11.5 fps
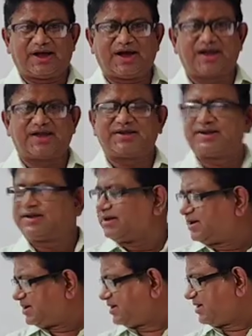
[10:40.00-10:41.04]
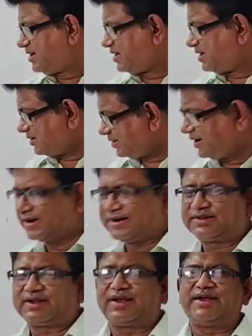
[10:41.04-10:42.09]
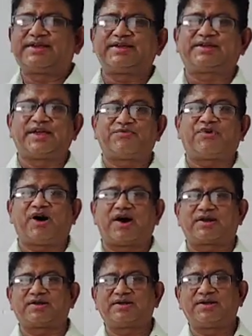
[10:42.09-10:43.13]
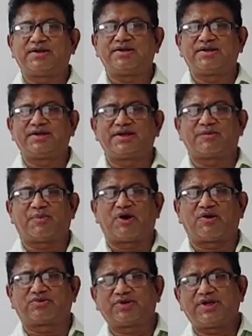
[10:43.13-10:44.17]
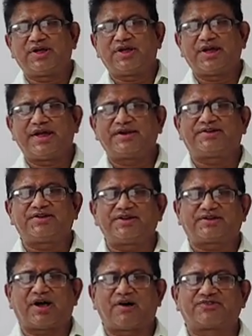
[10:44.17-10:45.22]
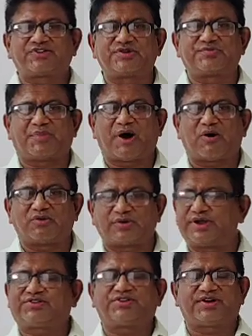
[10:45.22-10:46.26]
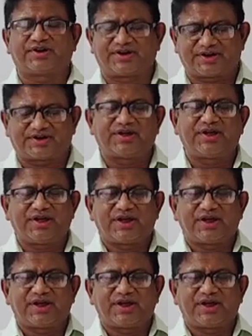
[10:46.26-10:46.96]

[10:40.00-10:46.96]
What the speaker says: And there the lady gave her near about 80,000 pound, 800